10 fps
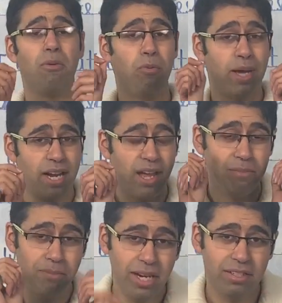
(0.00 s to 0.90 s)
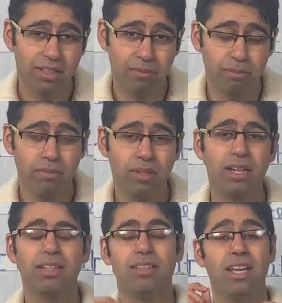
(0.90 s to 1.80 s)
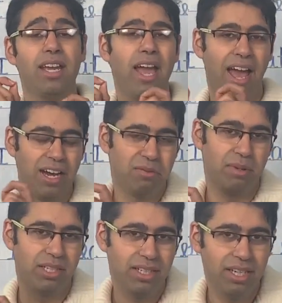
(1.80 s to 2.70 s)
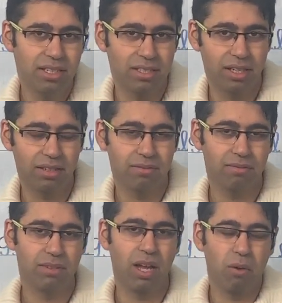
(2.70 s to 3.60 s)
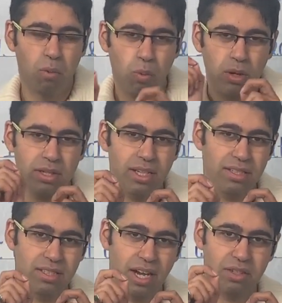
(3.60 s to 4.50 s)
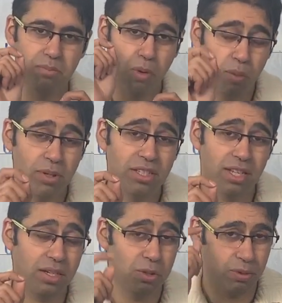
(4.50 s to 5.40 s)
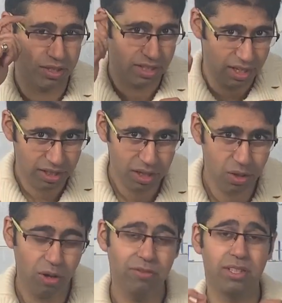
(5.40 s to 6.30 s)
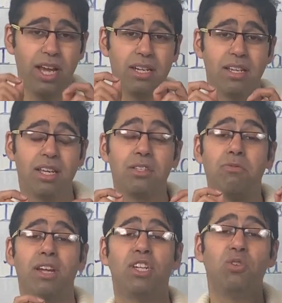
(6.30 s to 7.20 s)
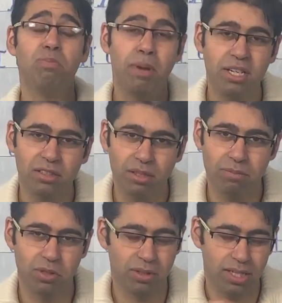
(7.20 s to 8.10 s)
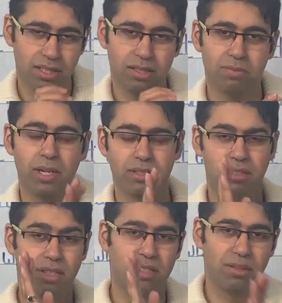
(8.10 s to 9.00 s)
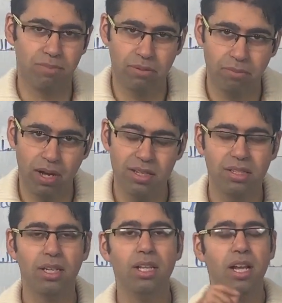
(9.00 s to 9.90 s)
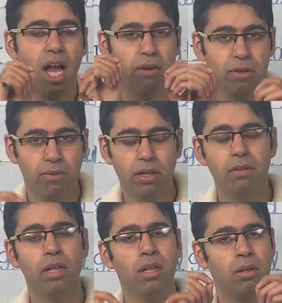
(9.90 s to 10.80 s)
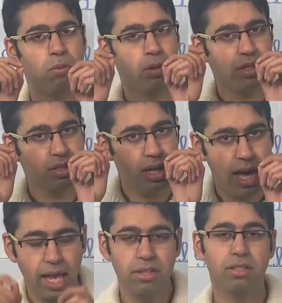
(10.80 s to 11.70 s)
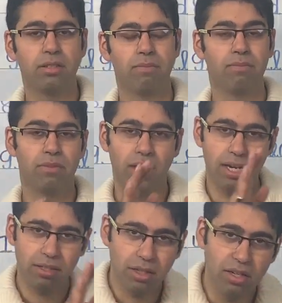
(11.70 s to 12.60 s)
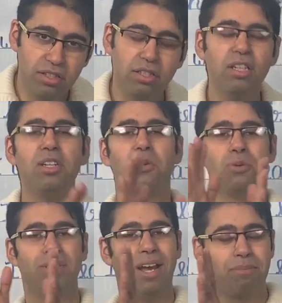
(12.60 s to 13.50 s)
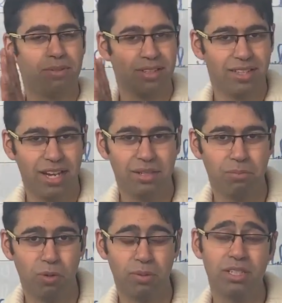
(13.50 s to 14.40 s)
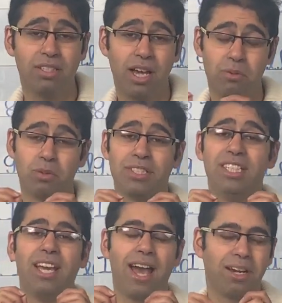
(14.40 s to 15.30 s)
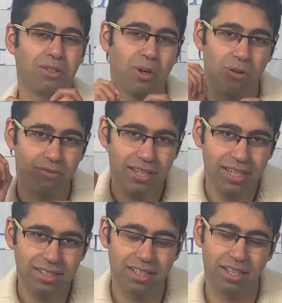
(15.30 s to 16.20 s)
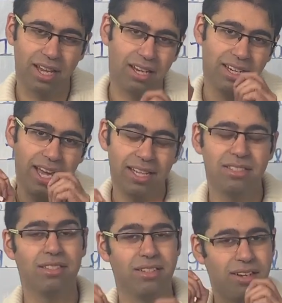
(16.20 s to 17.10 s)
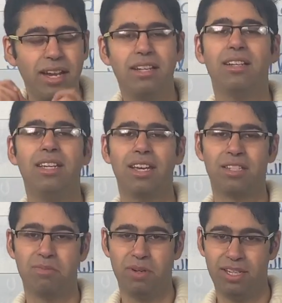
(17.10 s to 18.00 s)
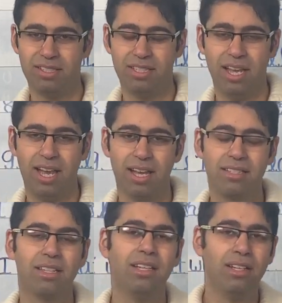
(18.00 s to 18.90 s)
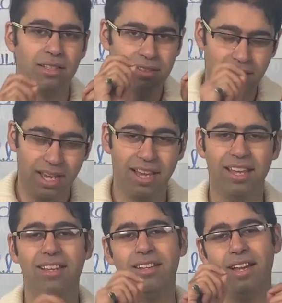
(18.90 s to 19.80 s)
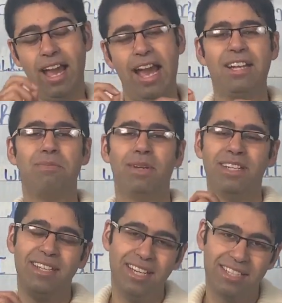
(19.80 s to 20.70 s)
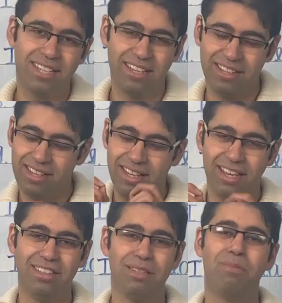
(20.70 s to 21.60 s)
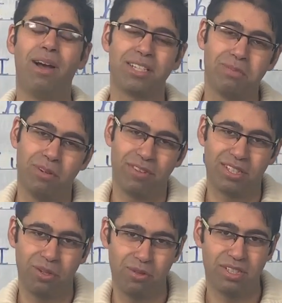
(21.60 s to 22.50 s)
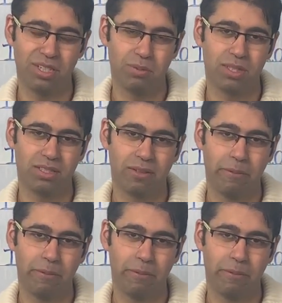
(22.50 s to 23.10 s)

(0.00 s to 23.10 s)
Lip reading: When I met them, they had been eating. Now, what is that moment that you were thinking of? That is when you met them. So that's expressed in the simple past. However, what is the action that continued up till that moment? That was the act of eating, and hence rightly expressed as they had been eating in the past perfect continuous.